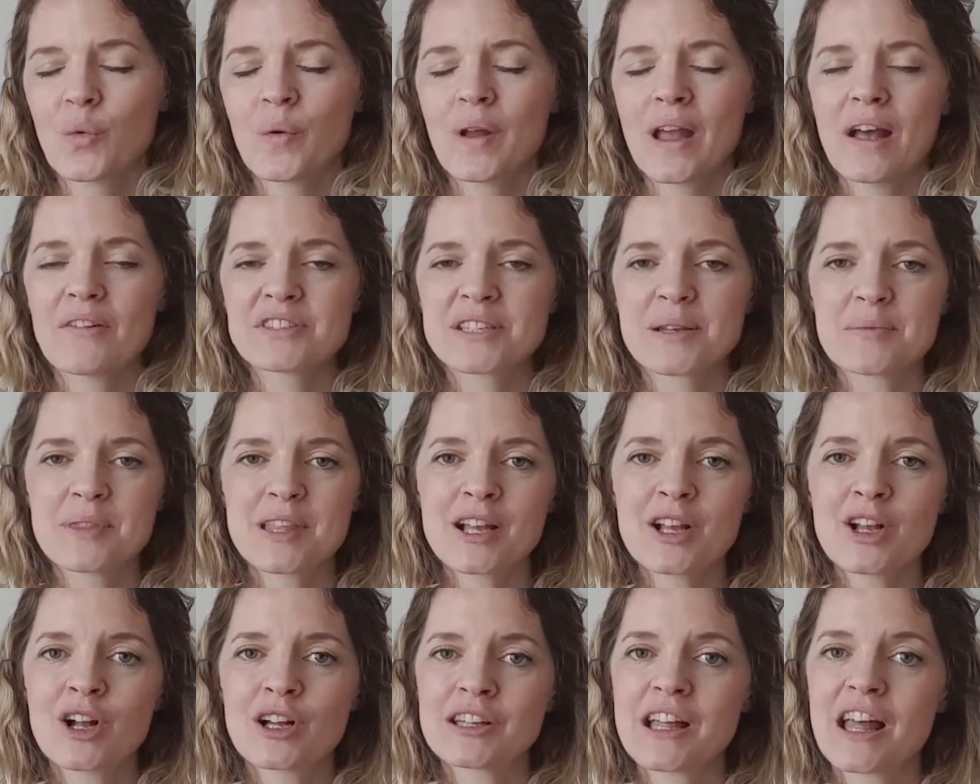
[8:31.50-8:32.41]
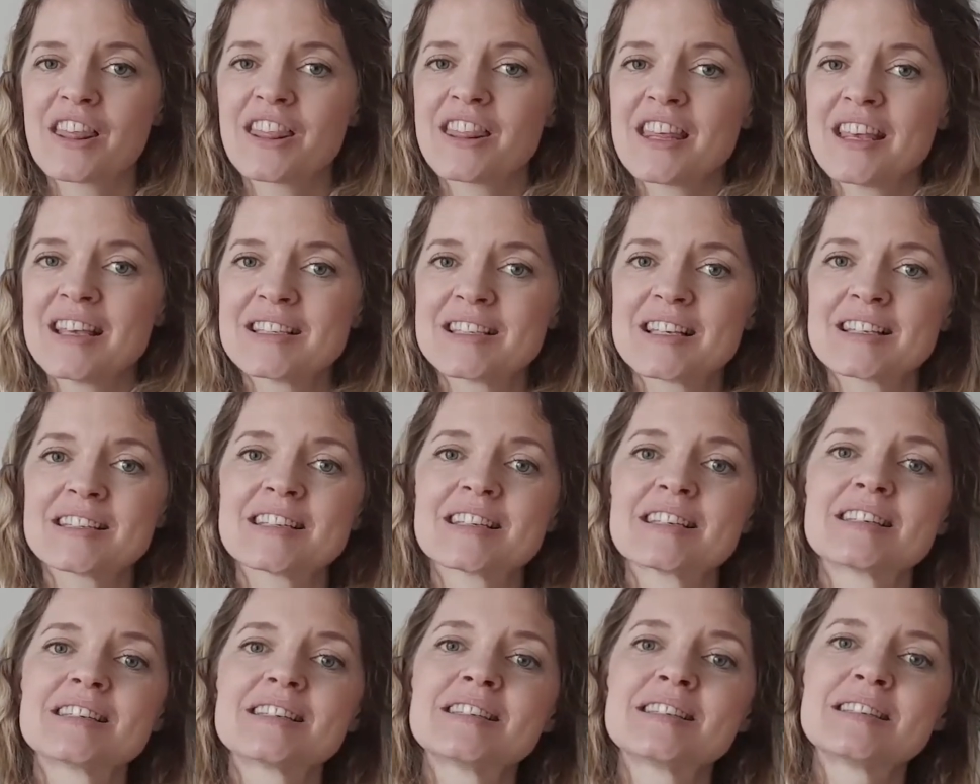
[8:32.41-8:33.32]
We have something called a
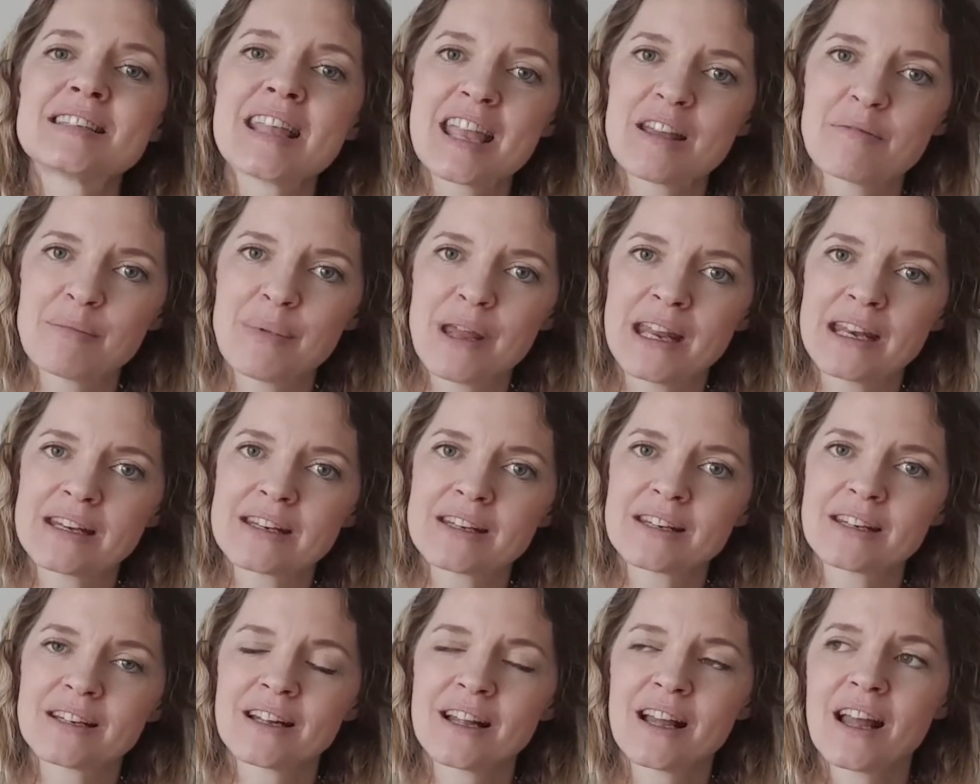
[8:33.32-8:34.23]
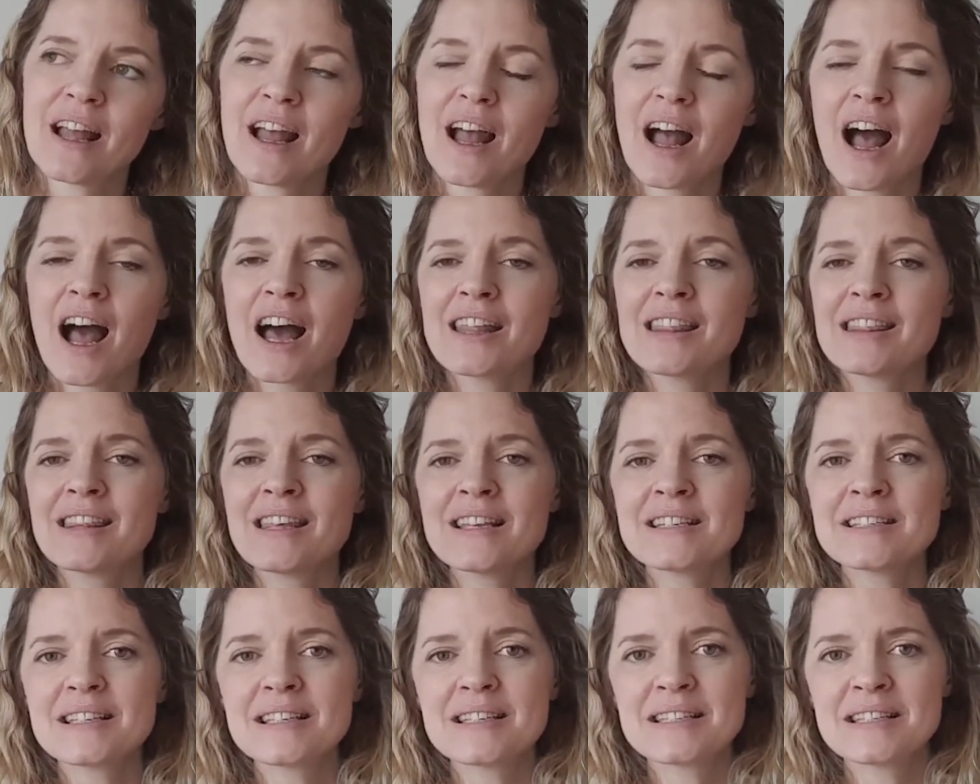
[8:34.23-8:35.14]
thesis statement. A
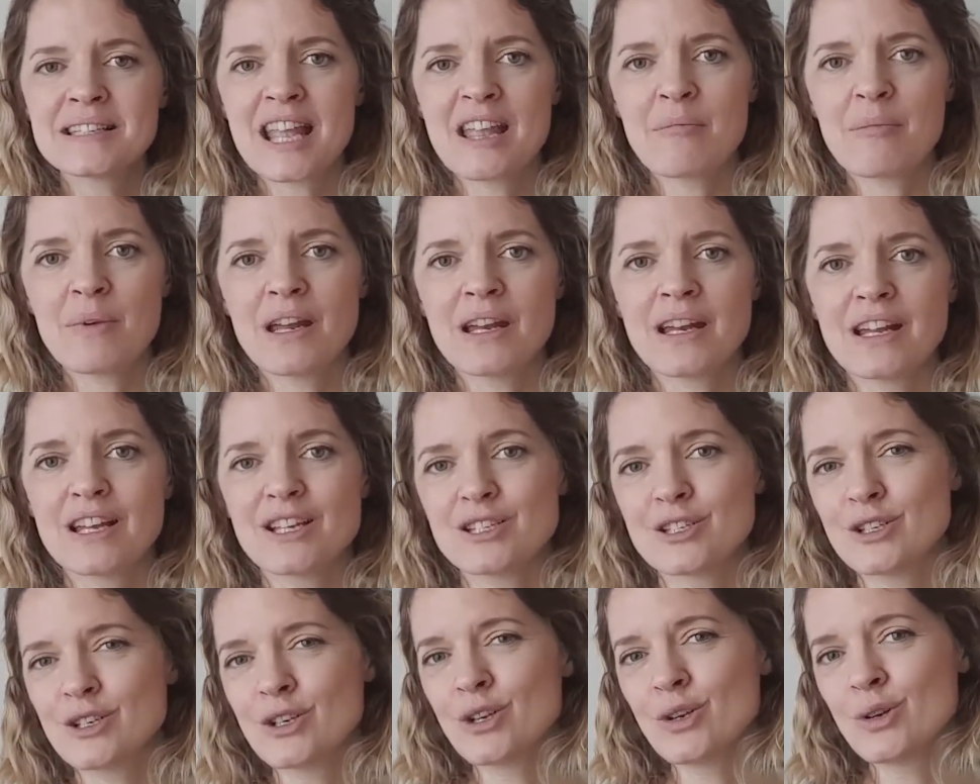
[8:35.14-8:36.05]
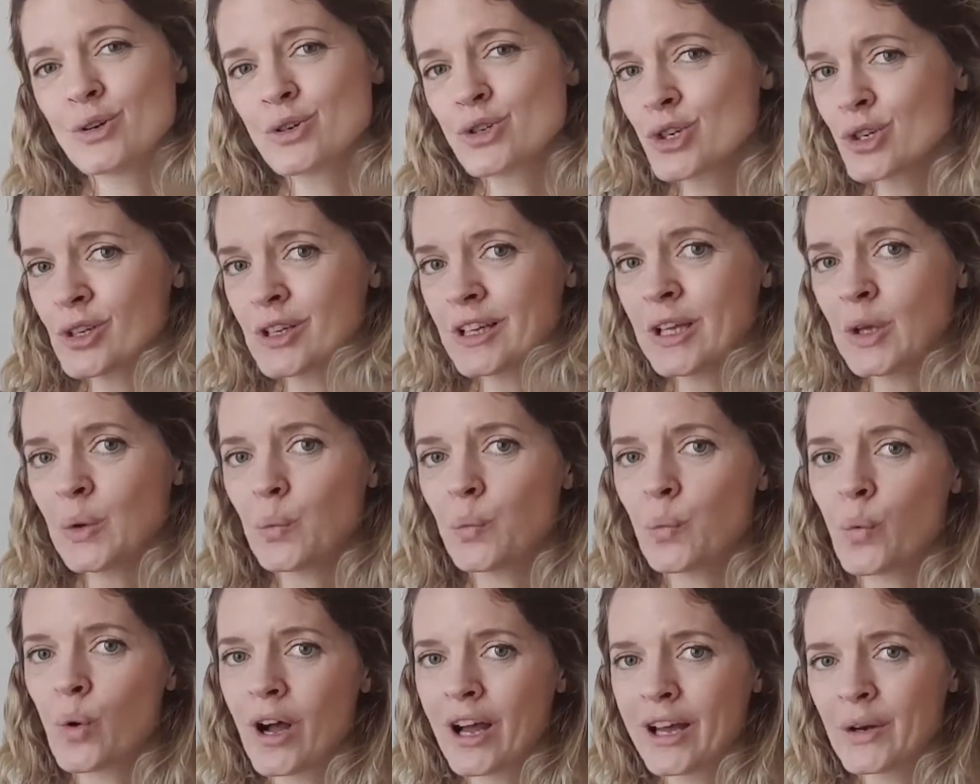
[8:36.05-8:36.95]
thesis statement is usually
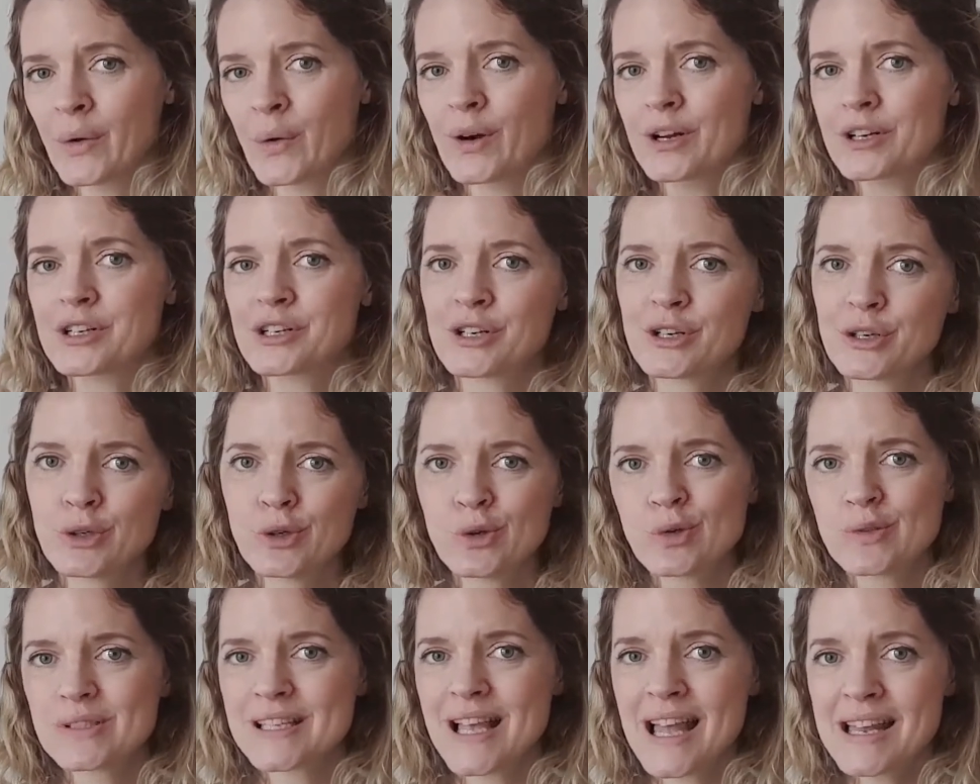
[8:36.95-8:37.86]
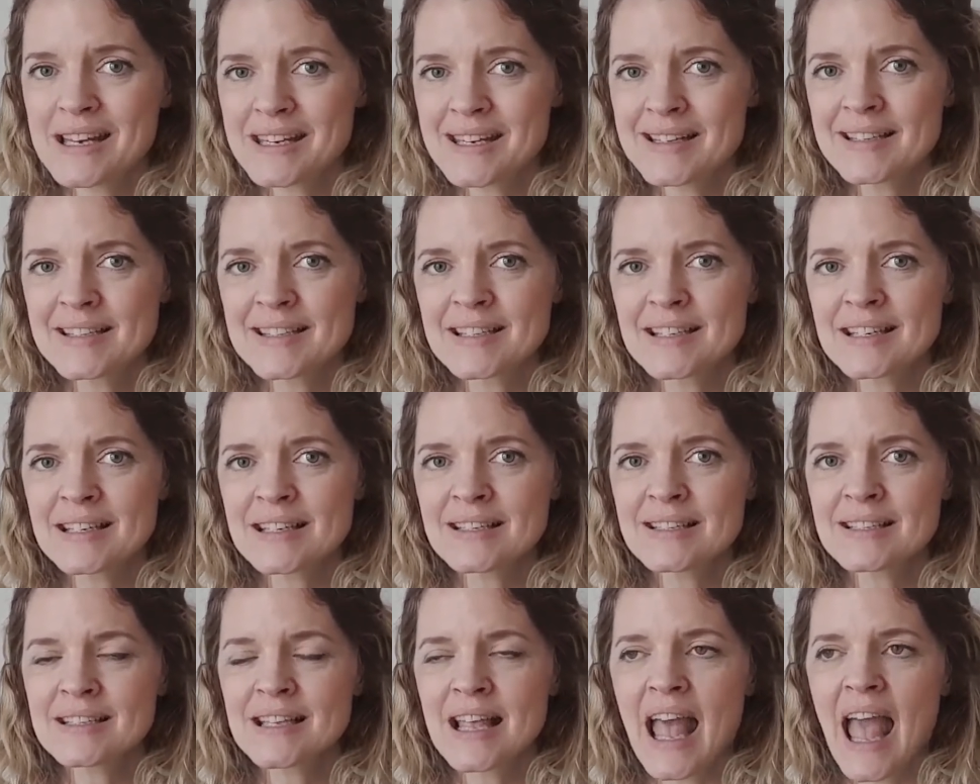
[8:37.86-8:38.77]
1 or 2
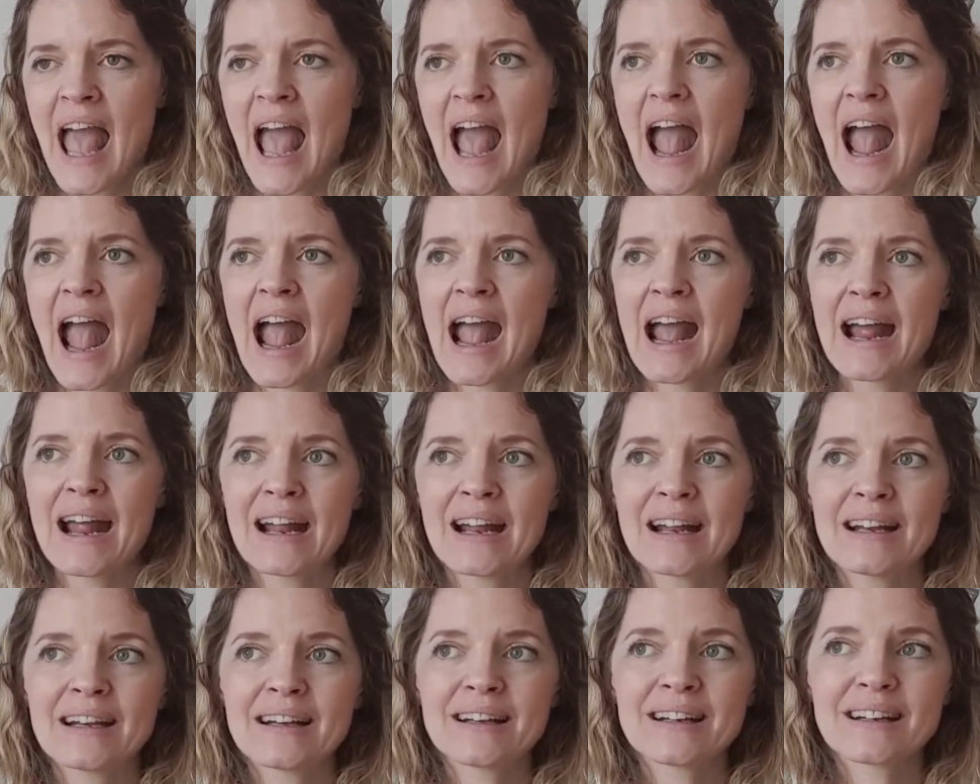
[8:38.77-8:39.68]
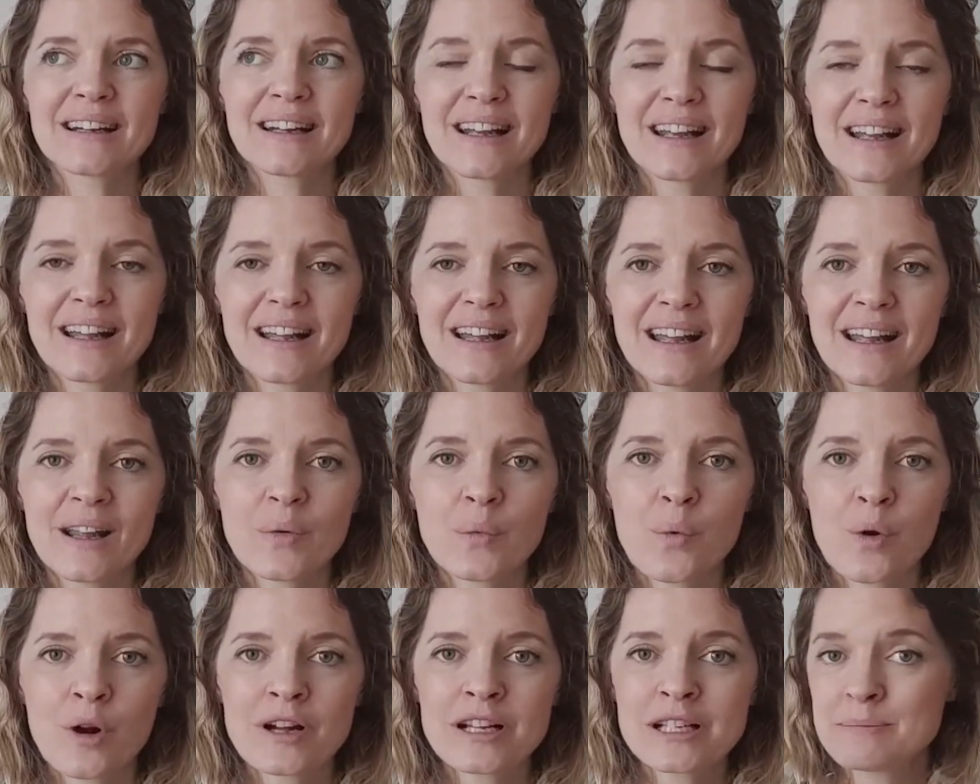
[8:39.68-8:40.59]
sentences, and
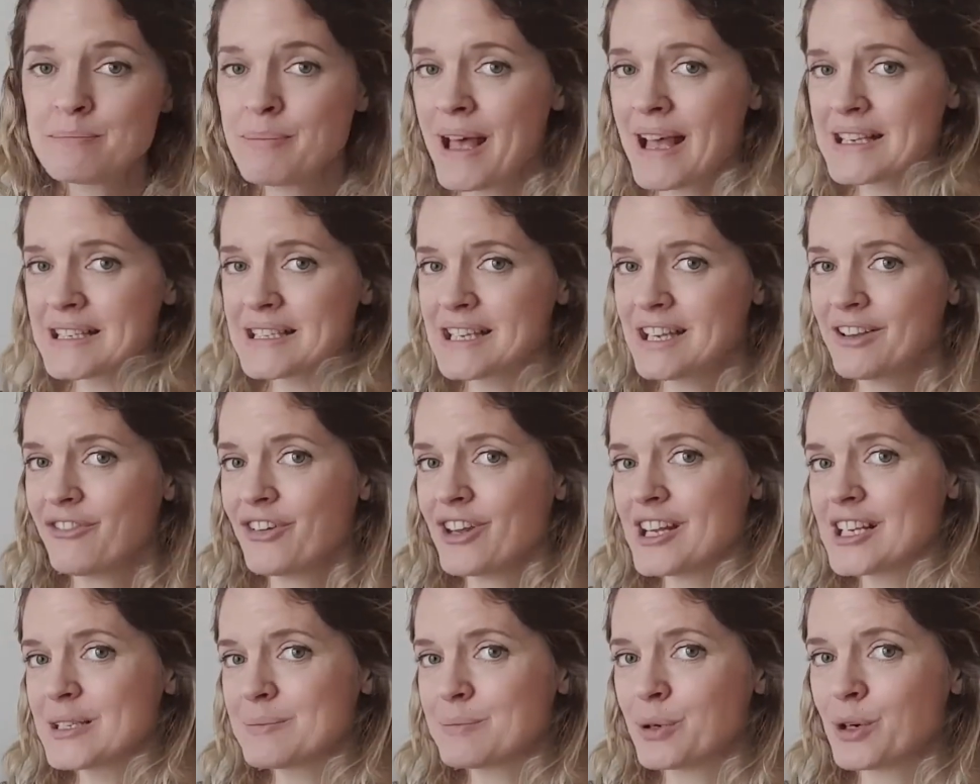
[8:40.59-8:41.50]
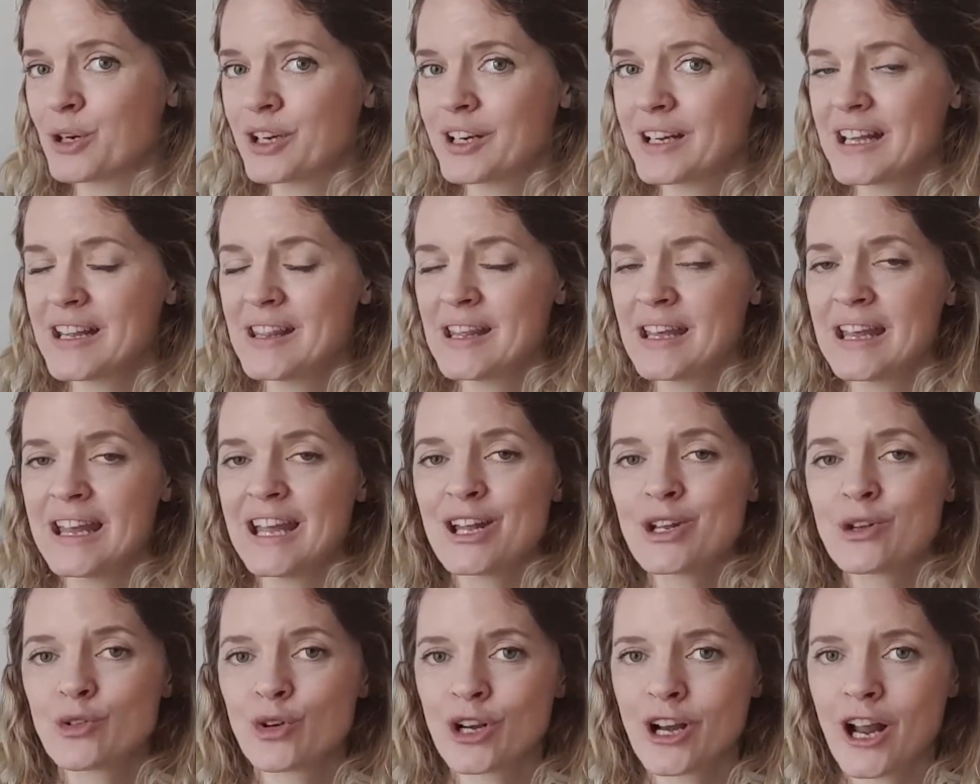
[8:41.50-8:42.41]
it works best if it is put in the
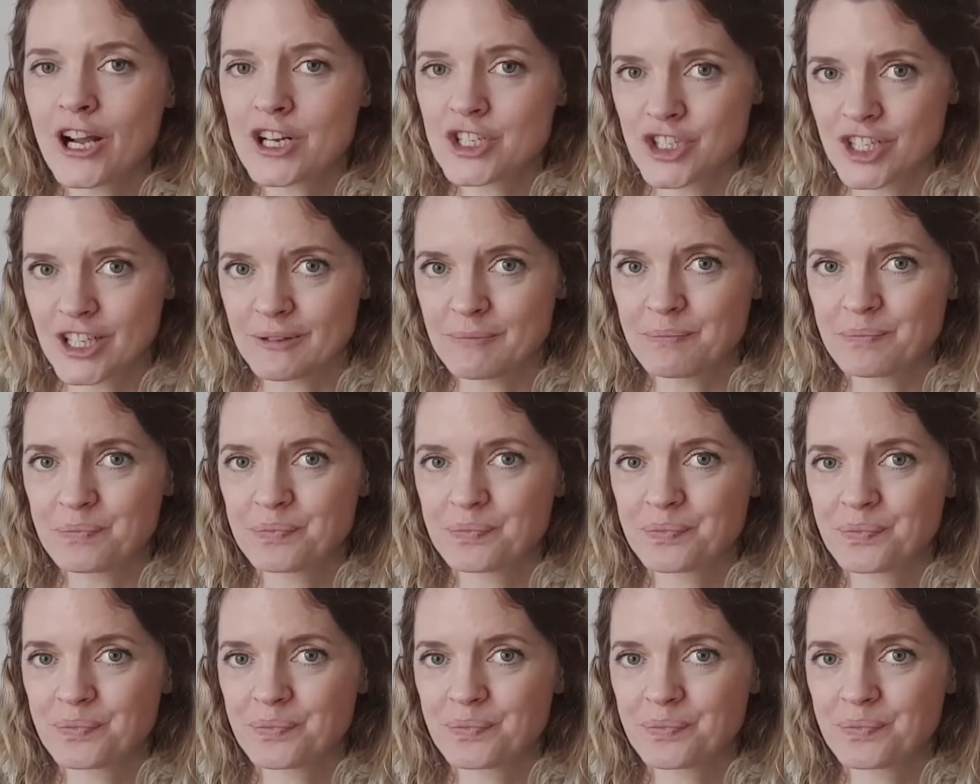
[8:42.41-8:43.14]
introduction.